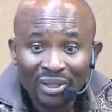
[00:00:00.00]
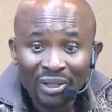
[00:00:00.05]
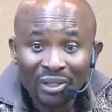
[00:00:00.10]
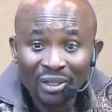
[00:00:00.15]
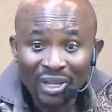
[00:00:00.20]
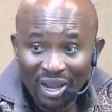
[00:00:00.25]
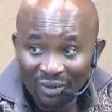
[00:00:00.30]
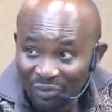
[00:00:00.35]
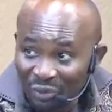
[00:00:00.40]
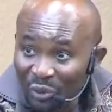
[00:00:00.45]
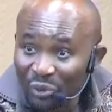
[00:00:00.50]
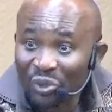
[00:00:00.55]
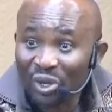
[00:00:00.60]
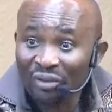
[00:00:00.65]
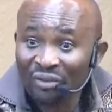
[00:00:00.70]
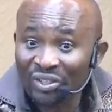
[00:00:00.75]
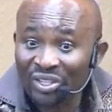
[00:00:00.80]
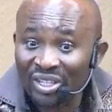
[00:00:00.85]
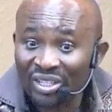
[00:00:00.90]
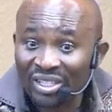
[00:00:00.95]
They have two
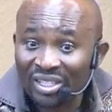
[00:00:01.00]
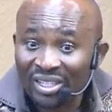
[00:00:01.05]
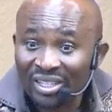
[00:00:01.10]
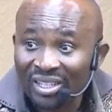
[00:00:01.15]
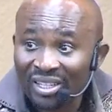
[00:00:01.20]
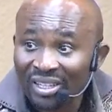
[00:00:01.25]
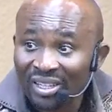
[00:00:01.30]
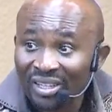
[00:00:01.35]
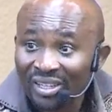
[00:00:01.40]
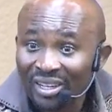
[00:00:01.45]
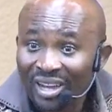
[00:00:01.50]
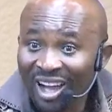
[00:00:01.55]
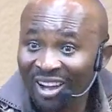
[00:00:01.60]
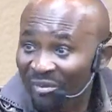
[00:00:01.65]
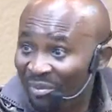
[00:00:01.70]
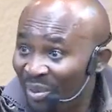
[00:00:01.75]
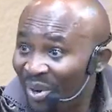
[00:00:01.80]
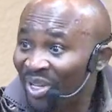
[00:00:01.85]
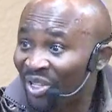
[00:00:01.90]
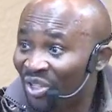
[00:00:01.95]
services. I've
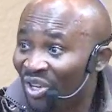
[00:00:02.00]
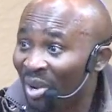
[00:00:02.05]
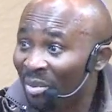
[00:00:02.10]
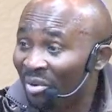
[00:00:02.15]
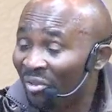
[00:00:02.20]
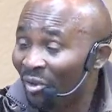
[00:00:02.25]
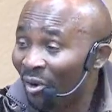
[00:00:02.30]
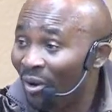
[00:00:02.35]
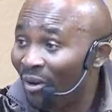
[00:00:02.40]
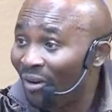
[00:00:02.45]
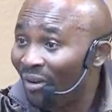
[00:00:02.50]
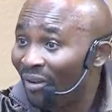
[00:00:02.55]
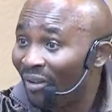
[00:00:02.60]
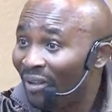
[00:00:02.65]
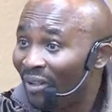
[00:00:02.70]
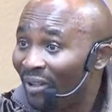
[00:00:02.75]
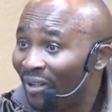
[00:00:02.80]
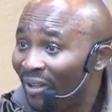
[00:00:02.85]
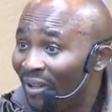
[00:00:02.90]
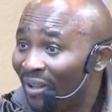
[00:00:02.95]
preached there before.
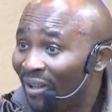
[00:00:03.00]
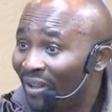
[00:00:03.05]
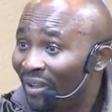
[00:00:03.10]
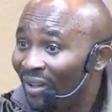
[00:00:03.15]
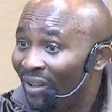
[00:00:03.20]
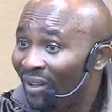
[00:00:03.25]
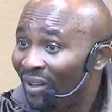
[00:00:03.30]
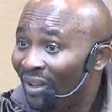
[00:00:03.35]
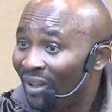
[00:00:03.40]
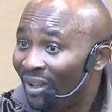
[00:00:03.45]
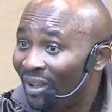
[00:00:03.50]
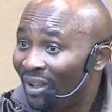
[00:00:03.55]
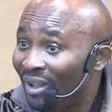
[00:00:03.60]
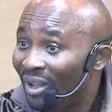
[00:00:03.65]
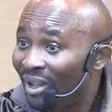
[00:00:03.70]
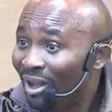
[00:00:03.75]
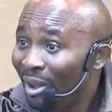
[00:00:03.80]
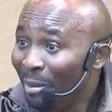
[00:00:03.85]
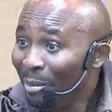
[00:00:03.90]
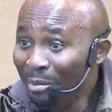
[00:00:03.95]

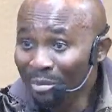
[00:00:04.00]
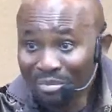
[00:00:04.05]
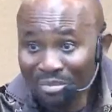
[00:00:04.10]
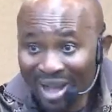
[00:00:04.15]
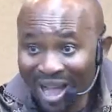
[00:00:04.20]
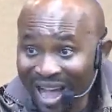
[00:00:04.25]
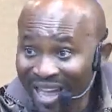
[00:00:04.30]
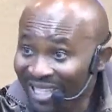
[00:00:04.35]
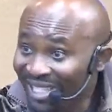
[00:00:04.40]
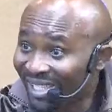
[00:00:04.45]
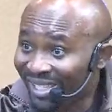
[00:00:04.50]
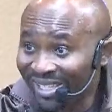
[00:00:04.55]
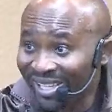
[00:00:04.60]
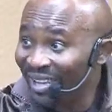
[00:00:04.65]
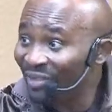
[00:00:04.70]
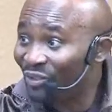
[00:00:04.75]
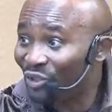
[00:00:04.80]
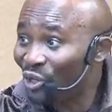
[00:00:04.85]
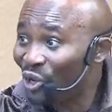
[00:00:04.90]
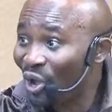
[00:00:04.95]

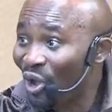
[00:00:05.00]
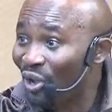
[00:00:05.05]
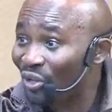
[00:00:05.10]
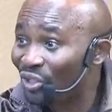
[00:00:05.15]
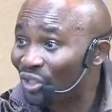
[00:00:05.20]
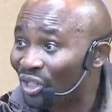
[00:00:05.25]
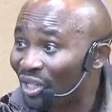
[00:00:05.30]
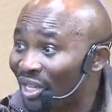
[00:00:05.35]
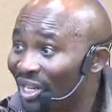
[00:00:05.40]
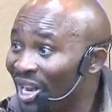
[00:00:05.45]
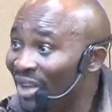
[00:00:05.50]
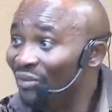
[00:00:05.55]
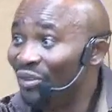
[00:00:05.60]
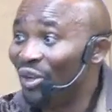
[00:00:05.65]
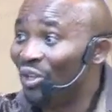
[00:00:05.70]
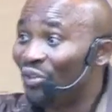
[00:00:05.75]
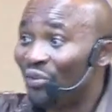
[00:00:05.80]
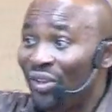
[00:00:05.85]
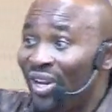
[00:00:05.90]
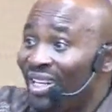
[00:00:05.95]
Massive church. They've
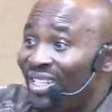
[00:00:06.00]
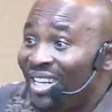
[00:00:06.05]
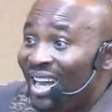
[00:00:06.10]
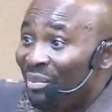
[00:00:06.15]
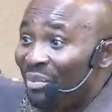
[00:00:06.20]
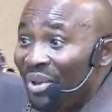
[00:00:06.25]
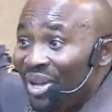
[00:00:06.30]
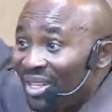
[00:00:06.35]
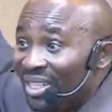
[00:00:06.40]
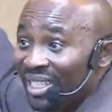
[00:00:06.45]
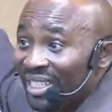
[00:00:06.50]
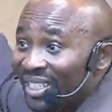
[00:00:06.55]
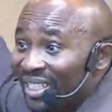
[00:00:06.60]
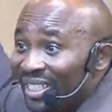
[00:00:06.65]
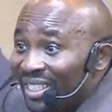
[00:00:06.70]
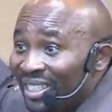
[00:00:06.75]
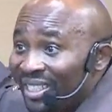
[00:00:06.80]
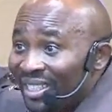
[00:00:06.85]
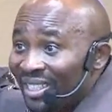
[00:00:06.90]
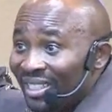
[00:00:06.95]
just finished their building.
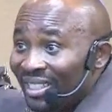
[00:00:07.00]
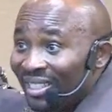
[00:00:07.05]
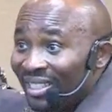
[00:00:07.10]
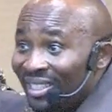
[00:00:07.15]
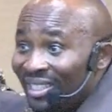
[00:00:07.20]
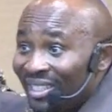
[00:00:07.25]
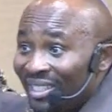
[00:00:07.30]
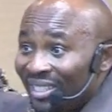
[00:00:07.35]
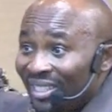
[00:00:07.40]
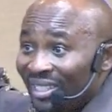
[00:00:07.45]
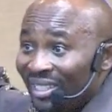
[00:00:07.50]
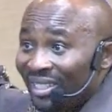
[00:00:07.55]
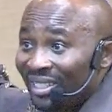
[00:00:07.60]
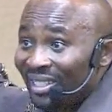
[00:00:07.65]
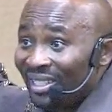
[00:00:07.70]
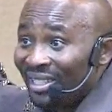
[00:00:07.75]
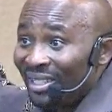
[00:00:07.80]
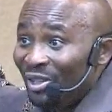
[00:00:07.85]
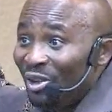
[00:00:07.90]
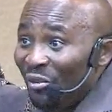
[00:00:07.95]

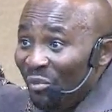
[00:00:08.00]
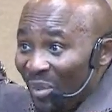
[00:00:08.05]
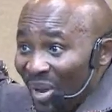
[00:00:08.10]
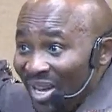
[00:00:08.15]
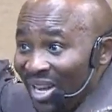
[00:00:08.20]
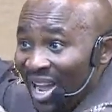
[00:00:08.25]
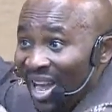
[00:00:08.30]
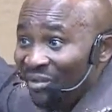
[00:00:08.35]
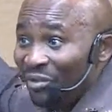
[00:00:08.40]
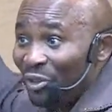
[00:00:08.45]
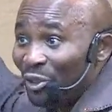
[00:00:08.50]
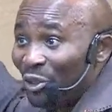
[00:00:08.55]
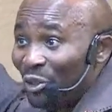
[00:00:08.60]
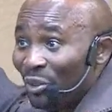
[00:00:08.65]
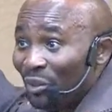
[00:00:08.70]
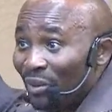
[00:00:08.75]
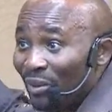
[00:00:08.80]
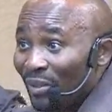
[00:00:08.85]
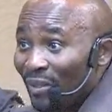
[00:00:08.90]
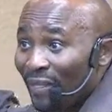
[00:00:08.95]
You've been there, haven't you?
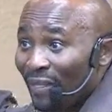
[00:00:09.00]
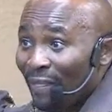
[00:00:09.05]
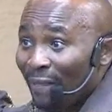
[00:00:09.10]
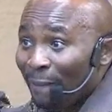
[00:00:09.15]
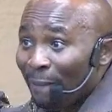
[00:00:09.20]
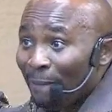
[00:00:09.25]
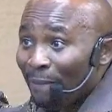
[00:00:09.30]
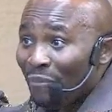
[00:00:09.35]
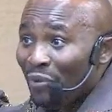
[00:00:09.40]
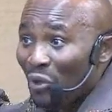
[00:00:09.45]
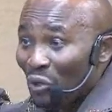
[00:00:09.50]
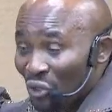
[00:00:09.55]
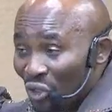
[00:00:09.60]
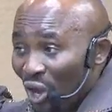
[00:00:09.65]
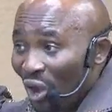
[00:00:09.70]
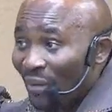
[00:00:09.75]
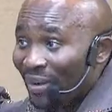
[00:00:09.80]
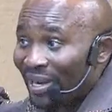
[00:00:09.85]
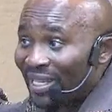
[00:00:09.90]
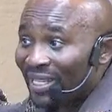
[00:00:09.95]
You
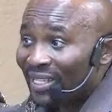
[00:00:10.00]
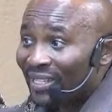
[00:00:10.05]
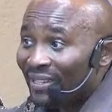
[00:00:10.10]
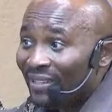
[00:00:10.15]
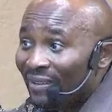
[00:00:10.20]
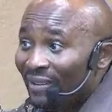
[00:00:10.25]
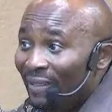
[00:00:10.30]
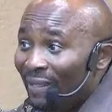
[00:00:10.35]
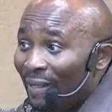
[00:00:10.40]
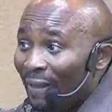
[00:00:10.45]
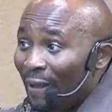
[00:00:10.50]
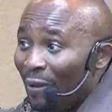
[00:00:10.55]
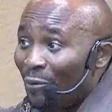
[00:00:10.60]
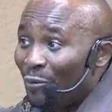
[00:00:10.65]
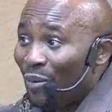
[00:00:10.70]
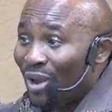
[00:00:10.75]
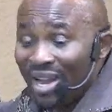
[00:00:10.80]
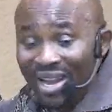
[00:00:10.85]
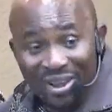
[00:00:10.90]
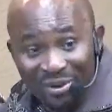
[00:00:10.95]
saw it.
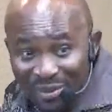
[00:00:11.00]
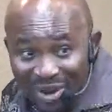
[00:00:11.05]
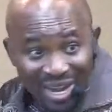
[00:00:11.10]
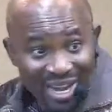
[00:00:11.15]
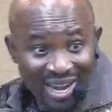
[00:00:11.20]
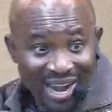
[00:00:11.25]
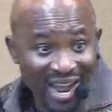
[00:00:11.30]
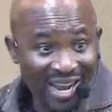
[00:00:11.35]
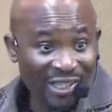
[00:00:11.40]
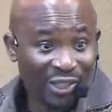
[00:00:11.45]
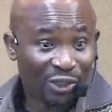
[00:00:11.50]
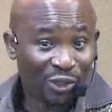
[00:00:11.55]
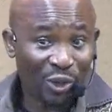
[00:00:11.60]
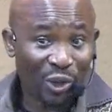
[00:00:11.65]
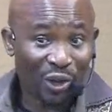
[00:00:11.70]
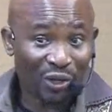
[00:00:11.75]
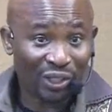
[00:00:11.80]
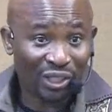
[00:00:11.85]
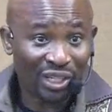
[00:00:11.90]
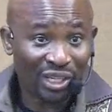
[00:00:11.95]
Really, really nice
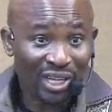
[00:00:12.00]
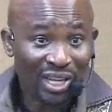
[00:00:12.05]
church.